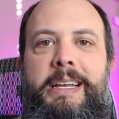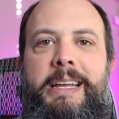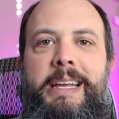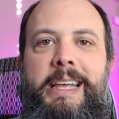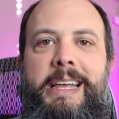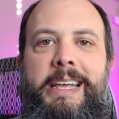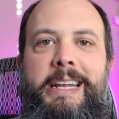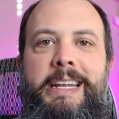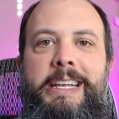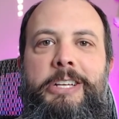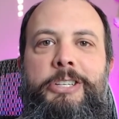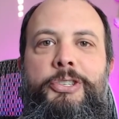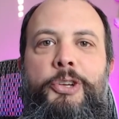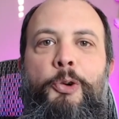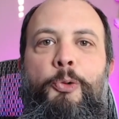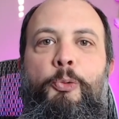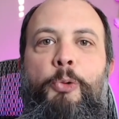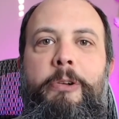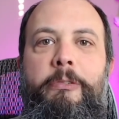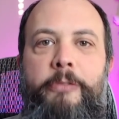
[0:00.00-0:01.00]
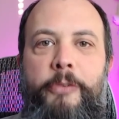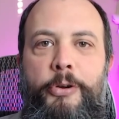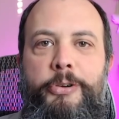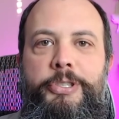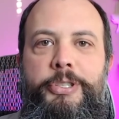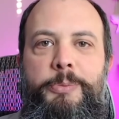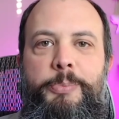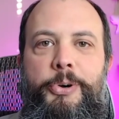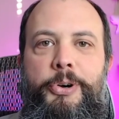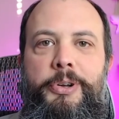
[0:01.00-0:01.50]
it is
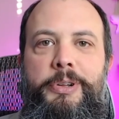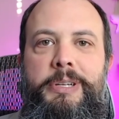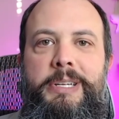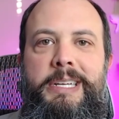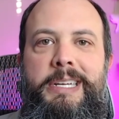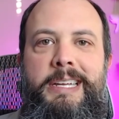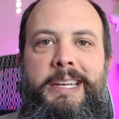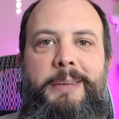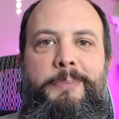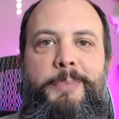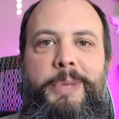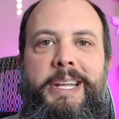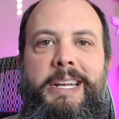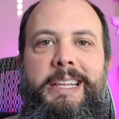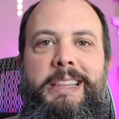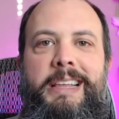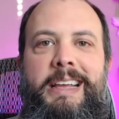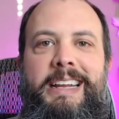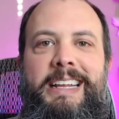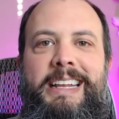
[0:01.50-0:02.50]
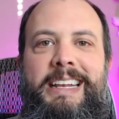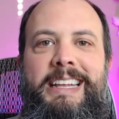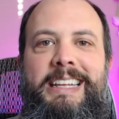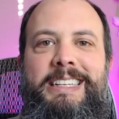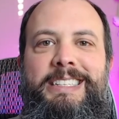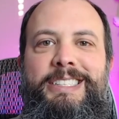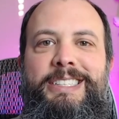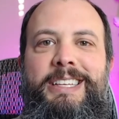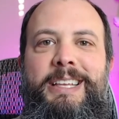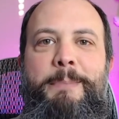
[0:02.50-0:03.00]
reversible, meaning that it
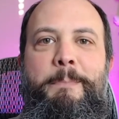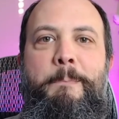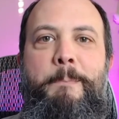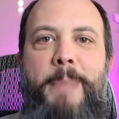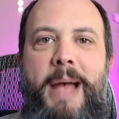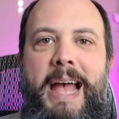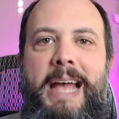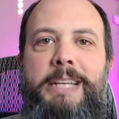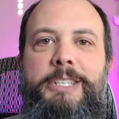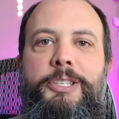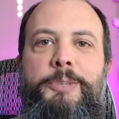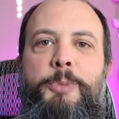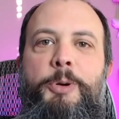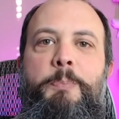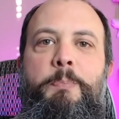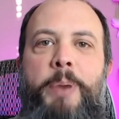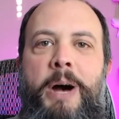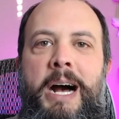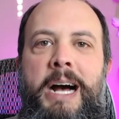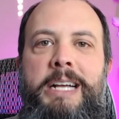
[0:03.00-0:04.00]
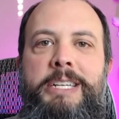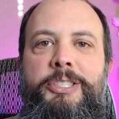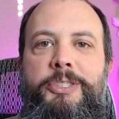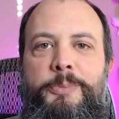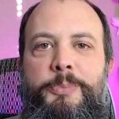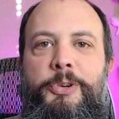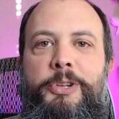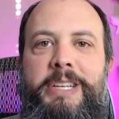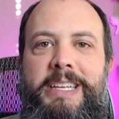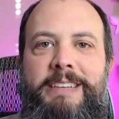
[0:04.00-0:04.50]
is the maximum
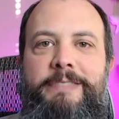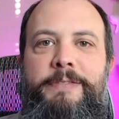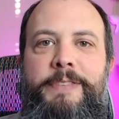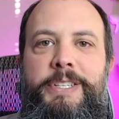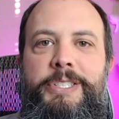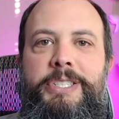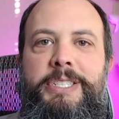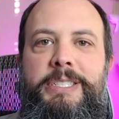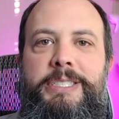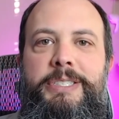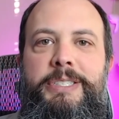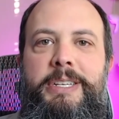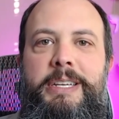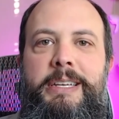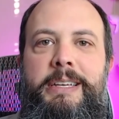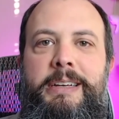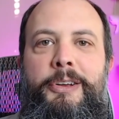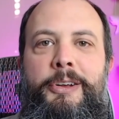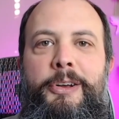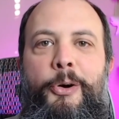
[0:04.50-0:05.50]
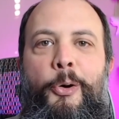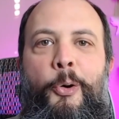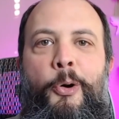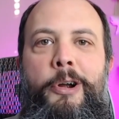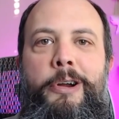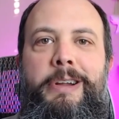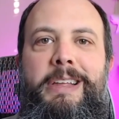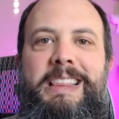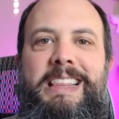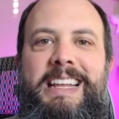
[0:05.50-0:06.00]
possible efficiency,
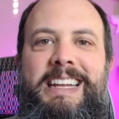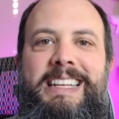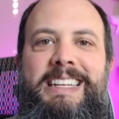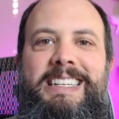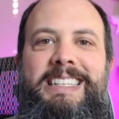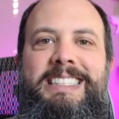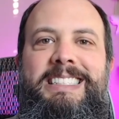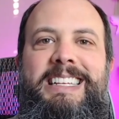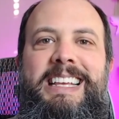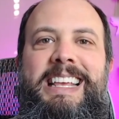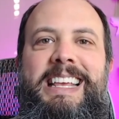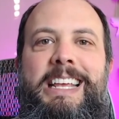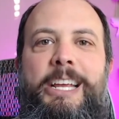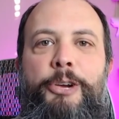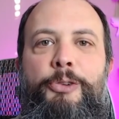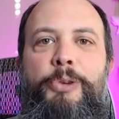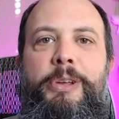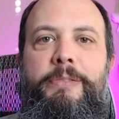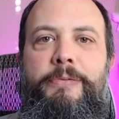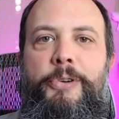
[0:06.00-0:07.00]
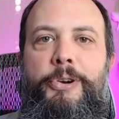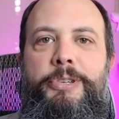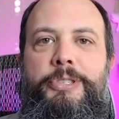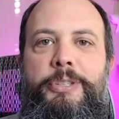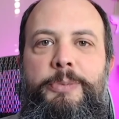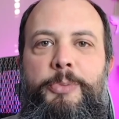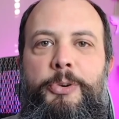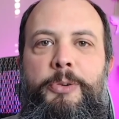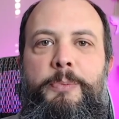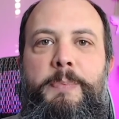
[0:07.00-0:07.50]
or that it is
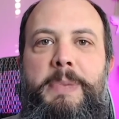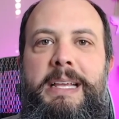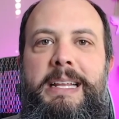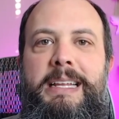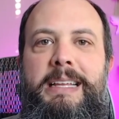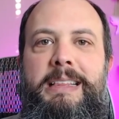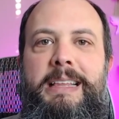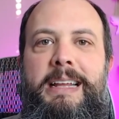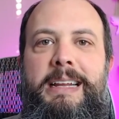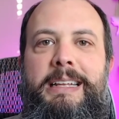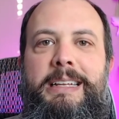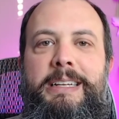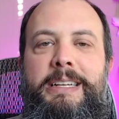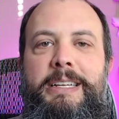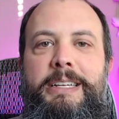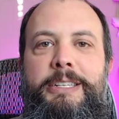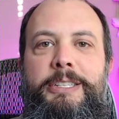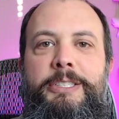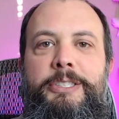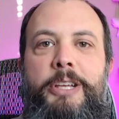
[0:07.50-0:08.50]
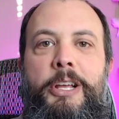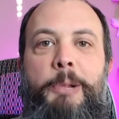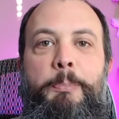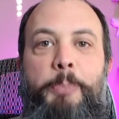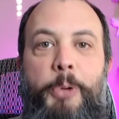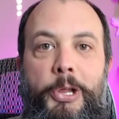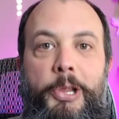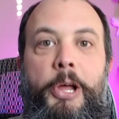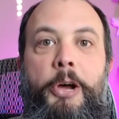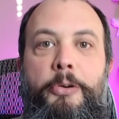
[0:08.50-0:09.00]
irreversible, meaning that it is
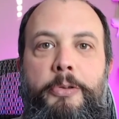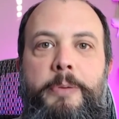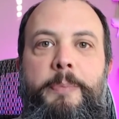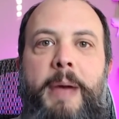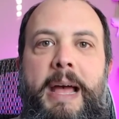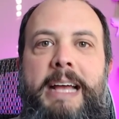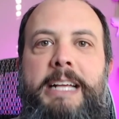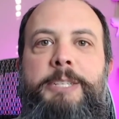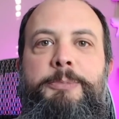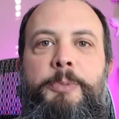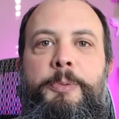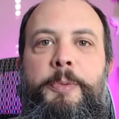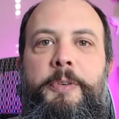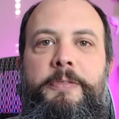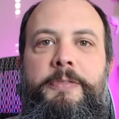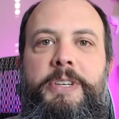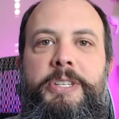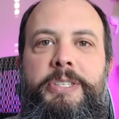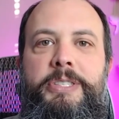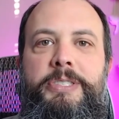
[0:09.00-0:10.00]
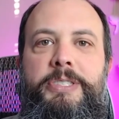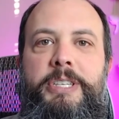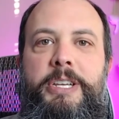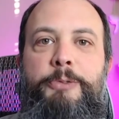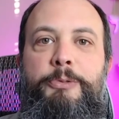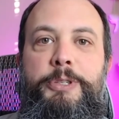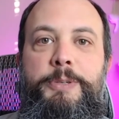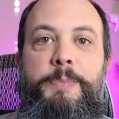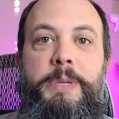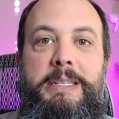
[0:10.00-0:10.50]
below the maximum efficiency,
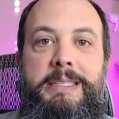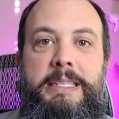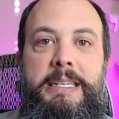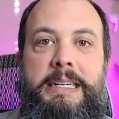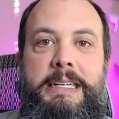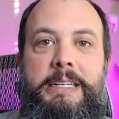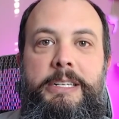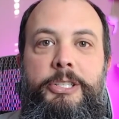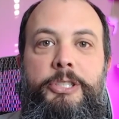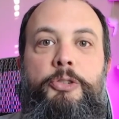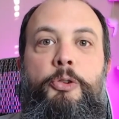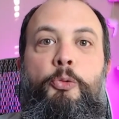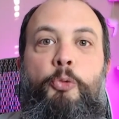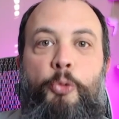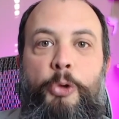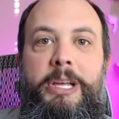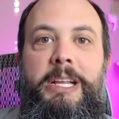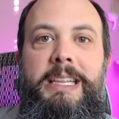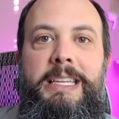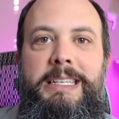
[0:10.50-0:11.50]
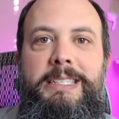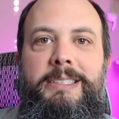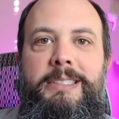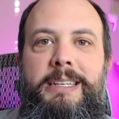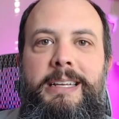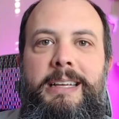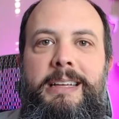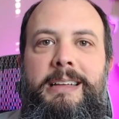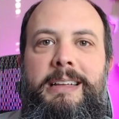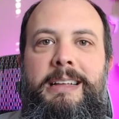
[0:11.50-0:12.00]
which means that it is
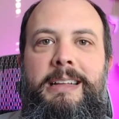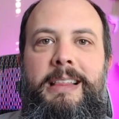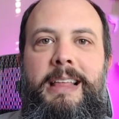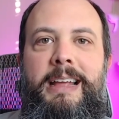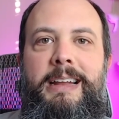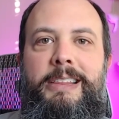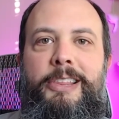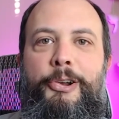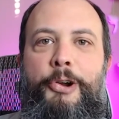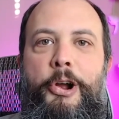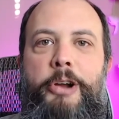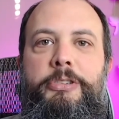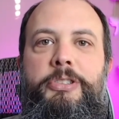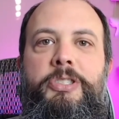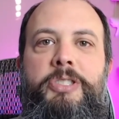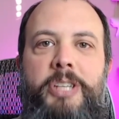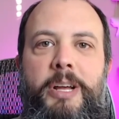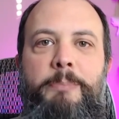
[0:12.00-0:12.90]
realistic in that there are some